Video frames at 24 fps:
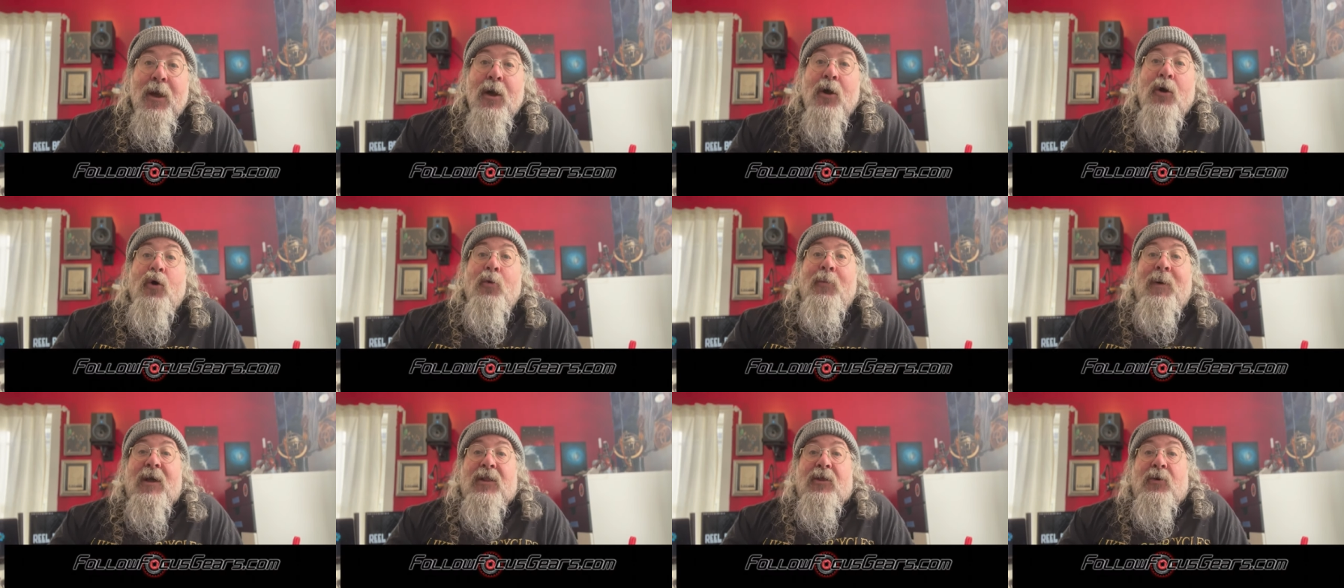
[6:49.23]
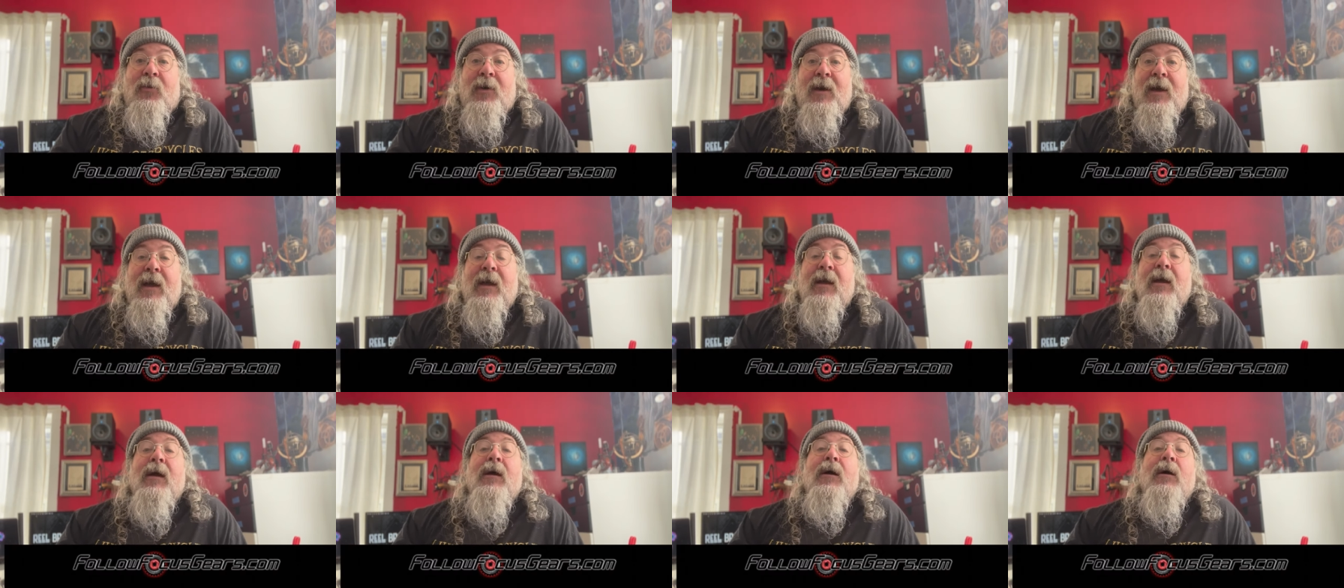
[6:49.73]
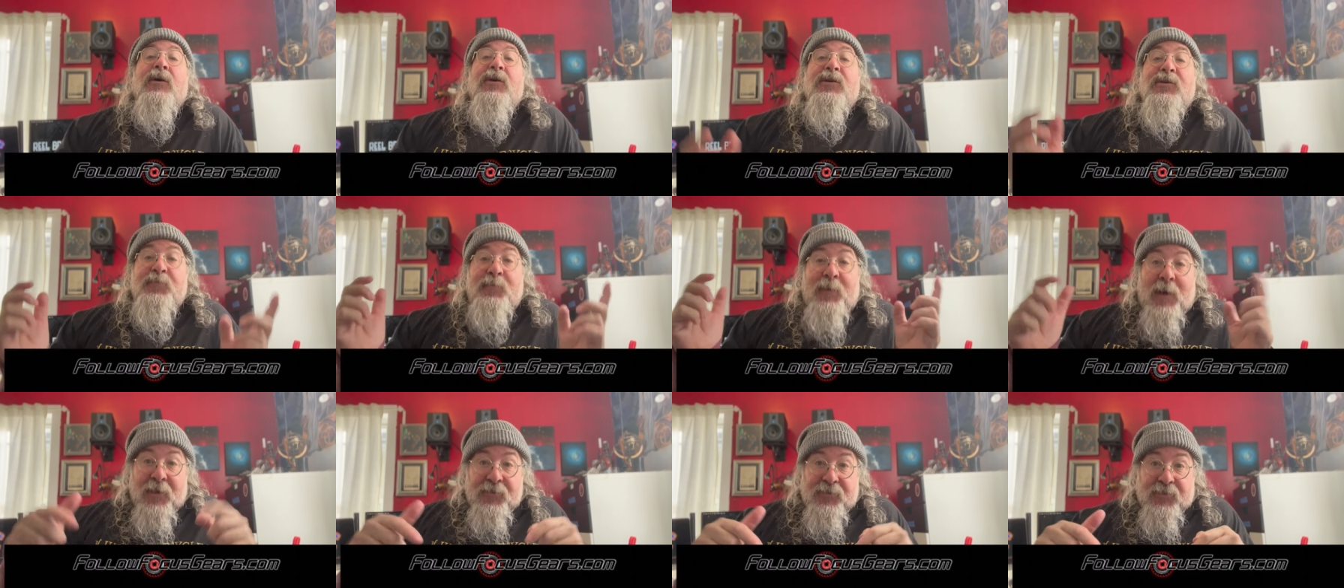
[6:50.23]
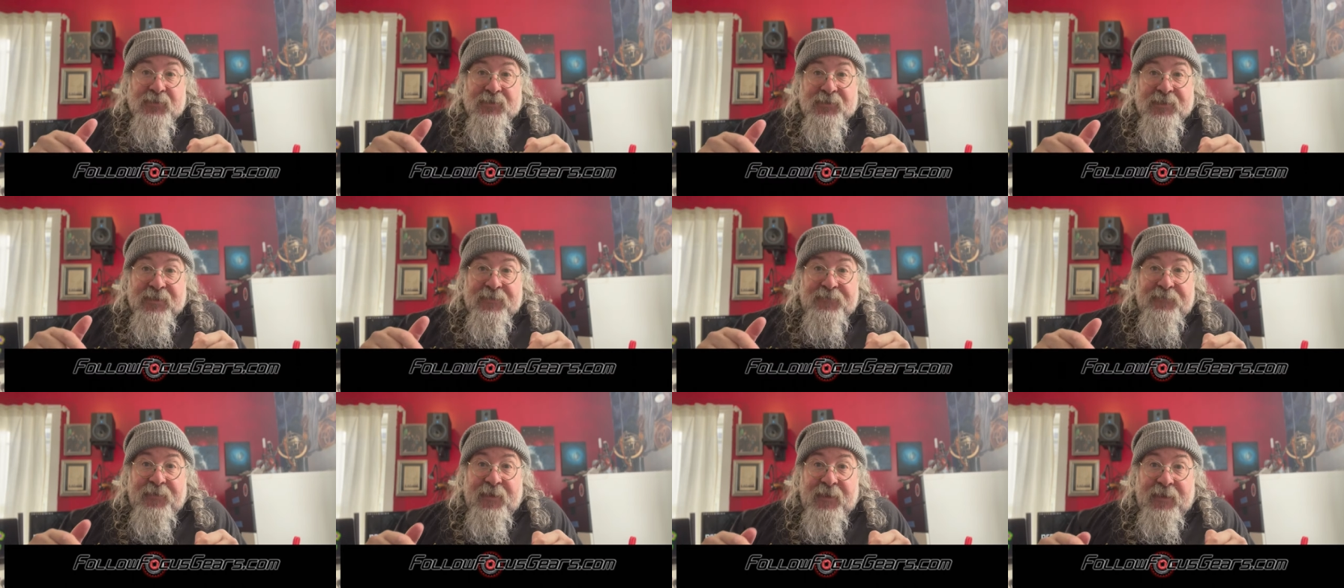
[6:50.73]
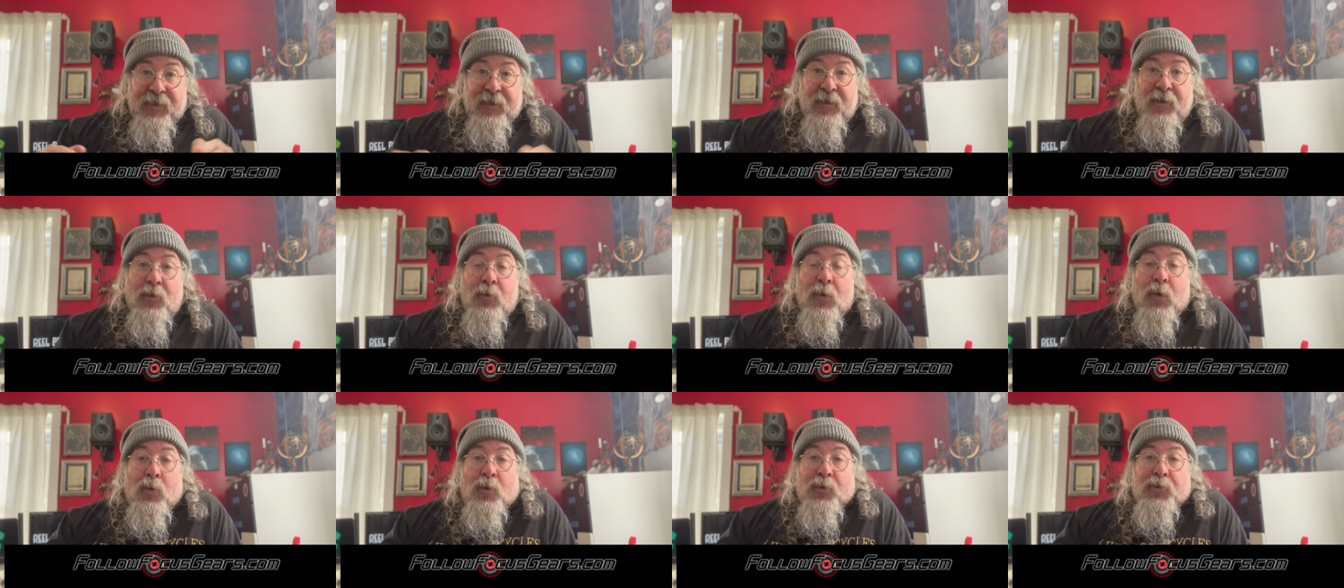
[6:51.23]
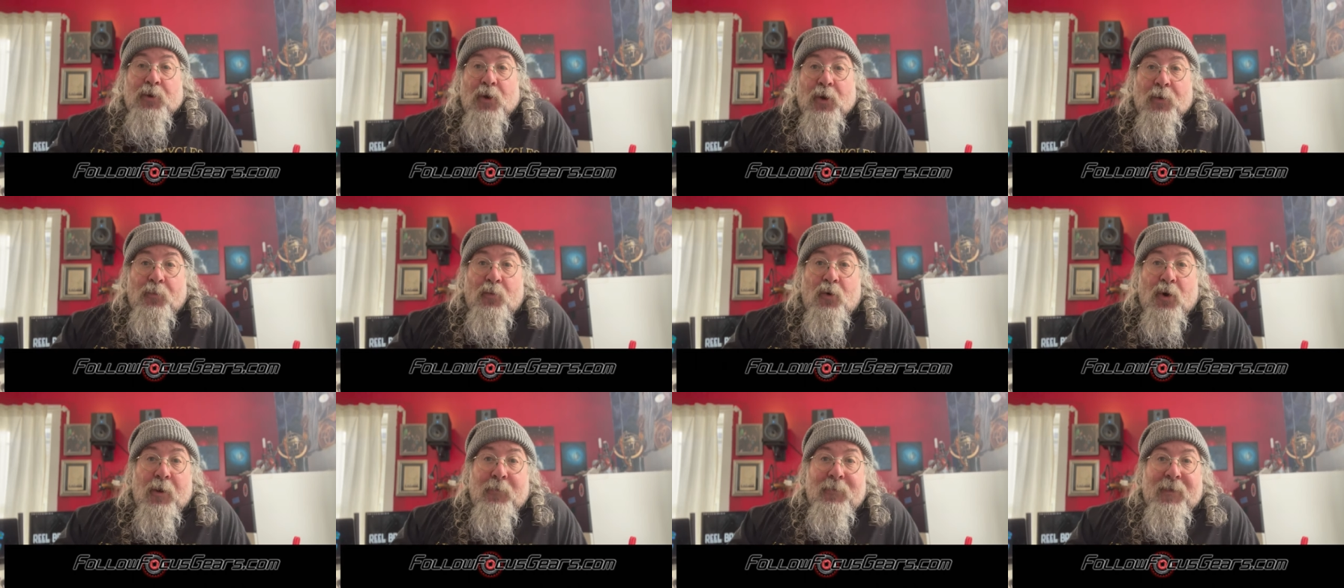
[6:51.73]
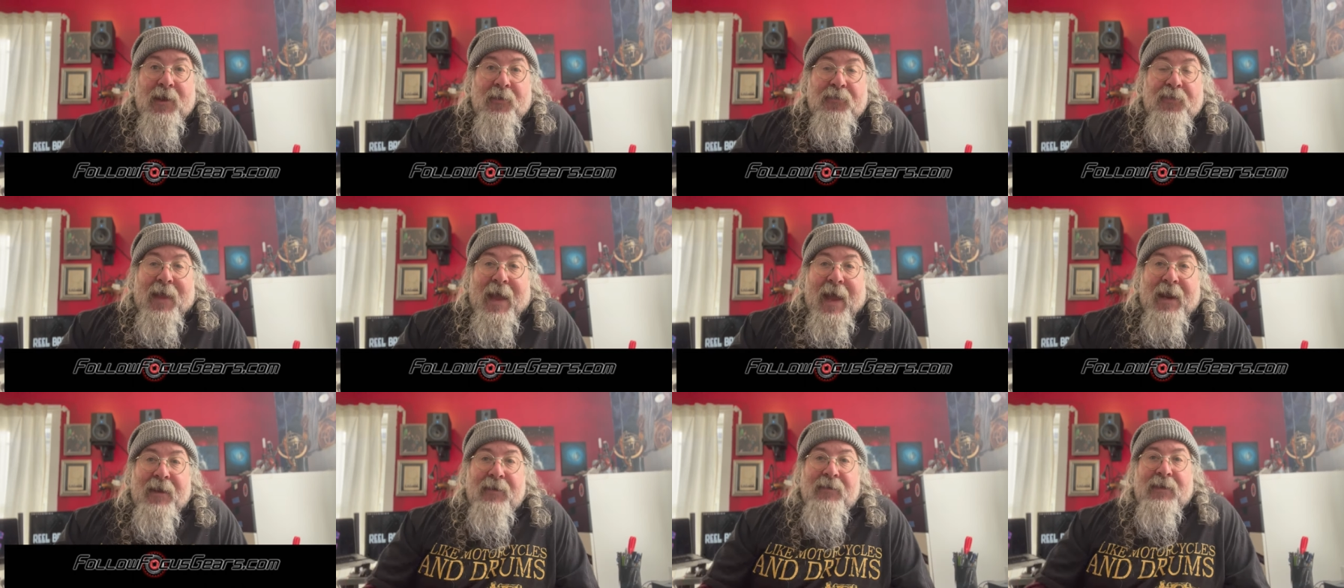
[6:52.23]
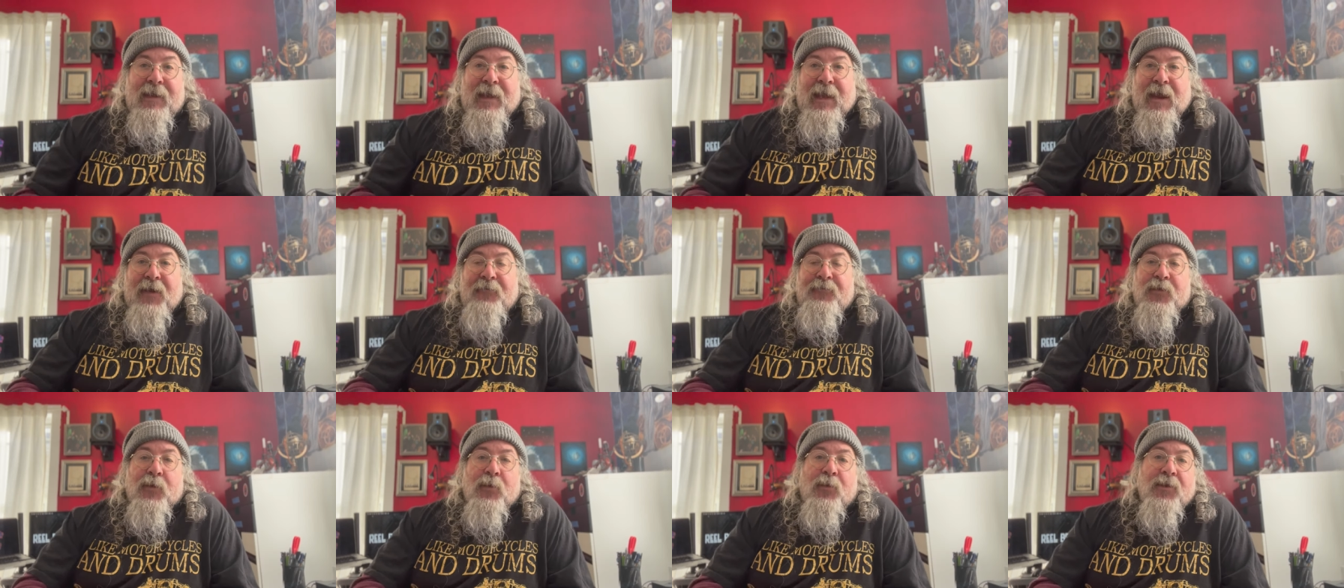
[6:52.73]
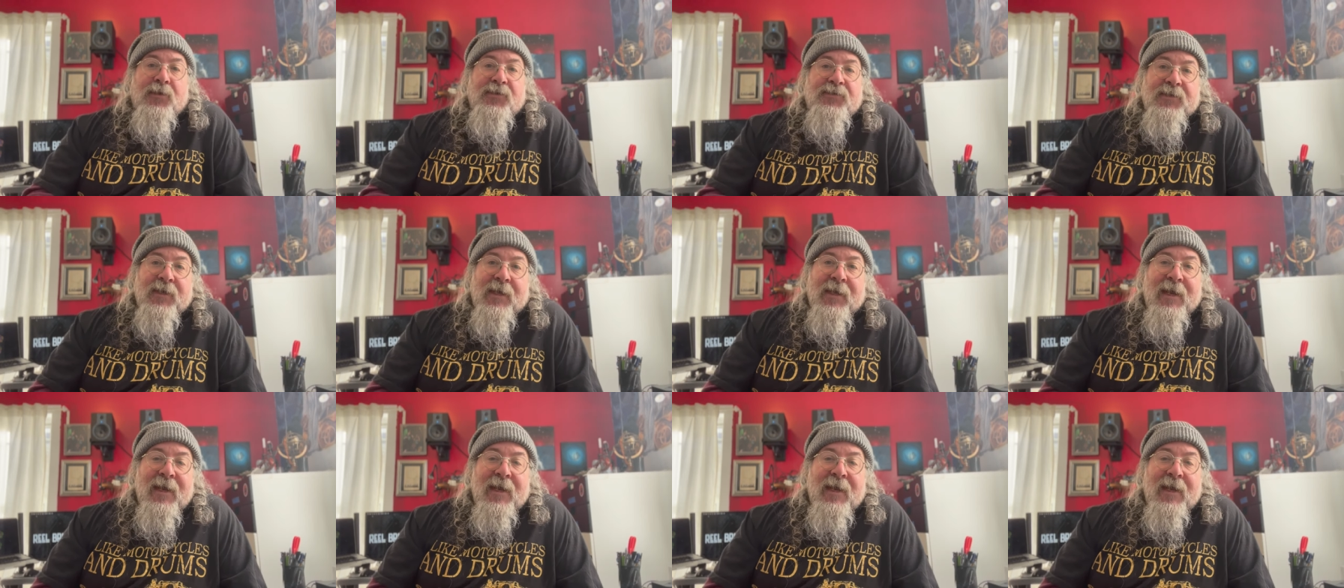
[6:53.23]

who, by the way, sponsors this video, and we'll talk more about that afterwards.